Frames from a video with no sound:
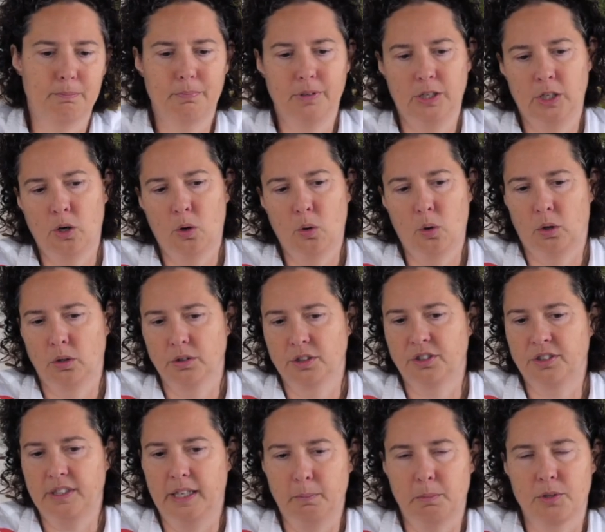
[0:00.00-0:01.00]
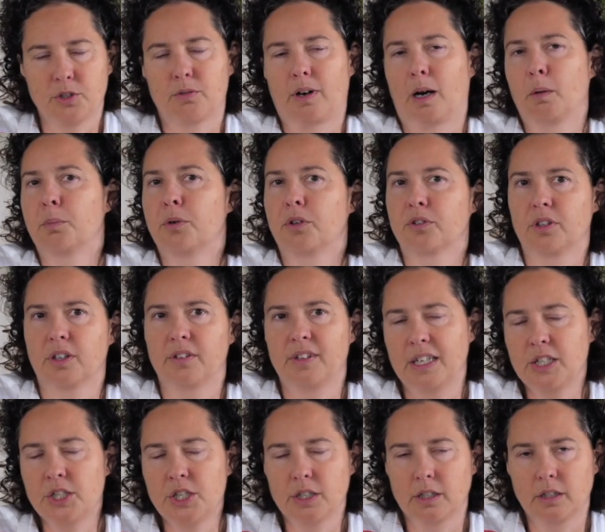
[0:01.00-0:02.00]
you know, all the statements around personal
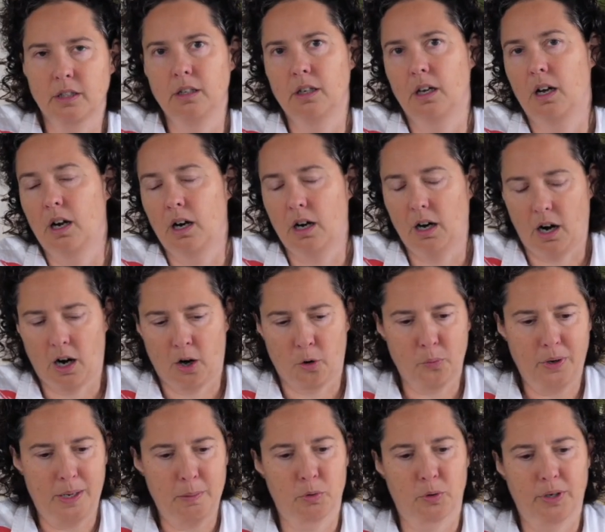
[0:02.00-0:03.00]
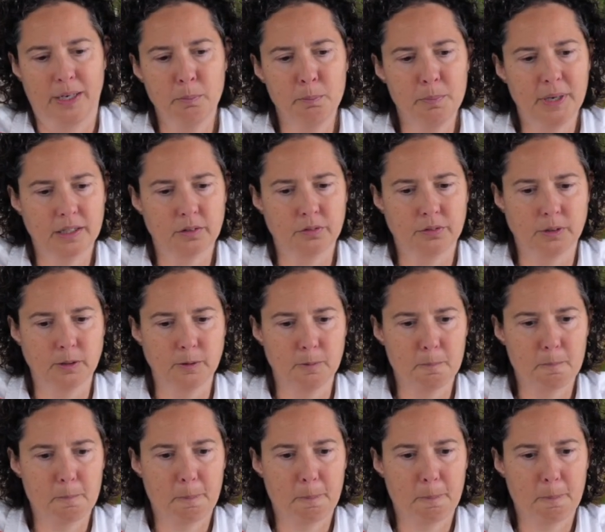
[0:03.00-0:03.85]
attention are way more impactful.